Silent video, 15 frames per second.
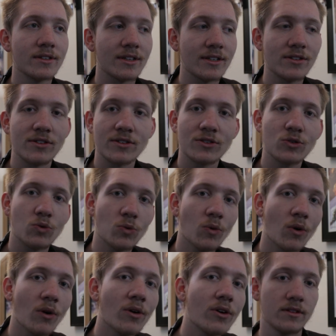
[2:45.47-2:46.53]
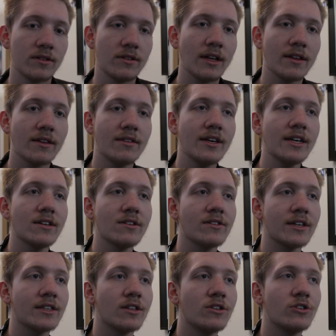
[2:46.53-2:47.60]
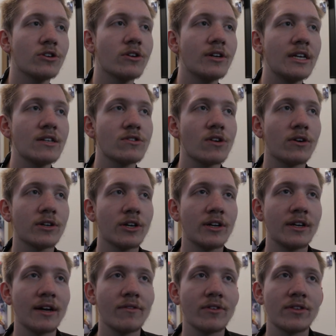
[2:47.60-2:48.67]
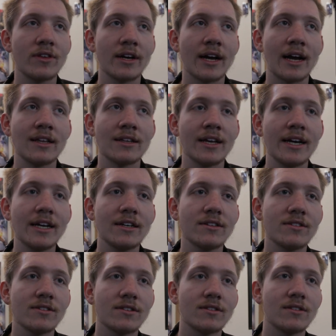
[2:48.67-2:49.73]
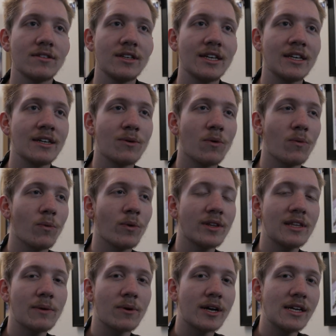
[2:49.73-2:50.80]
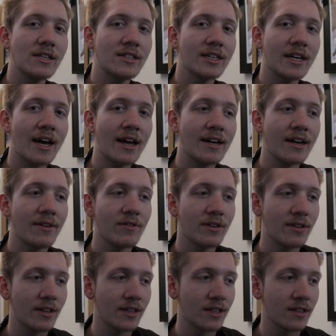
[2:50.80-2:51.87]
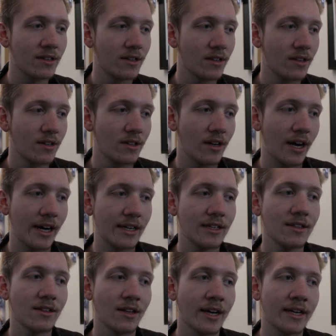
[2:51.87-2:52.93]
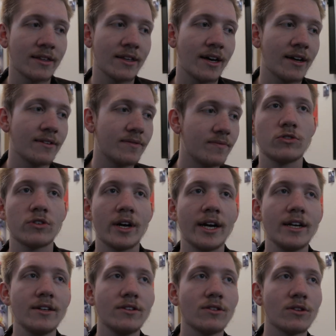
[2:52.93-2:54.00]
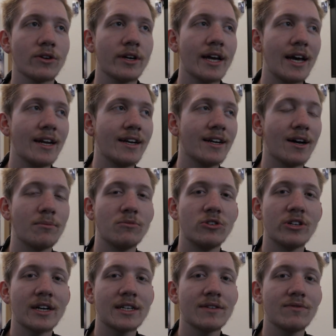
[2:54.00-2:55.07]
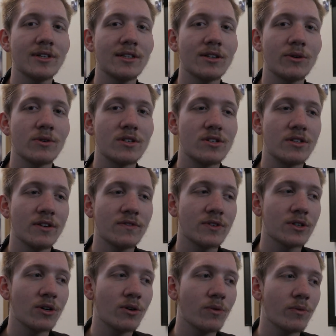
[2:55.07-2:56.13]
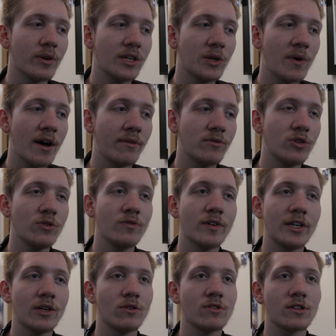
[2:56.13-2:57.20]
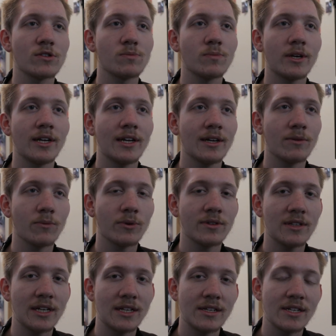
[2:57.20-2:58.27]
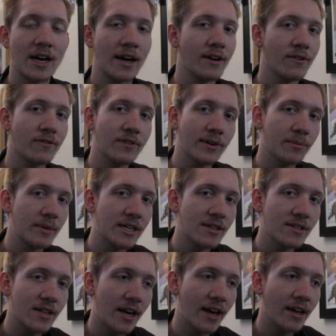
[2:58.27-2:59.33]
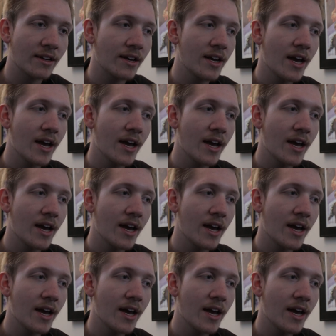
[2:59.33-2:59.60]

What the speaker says: this is cool. Now, the thing is, like, the journey is all good and everything. I liked what they were hinting at and everything. I did like that. Trying to look at it objectively, though, is difficult when you have two videos explaining what the entire film is, and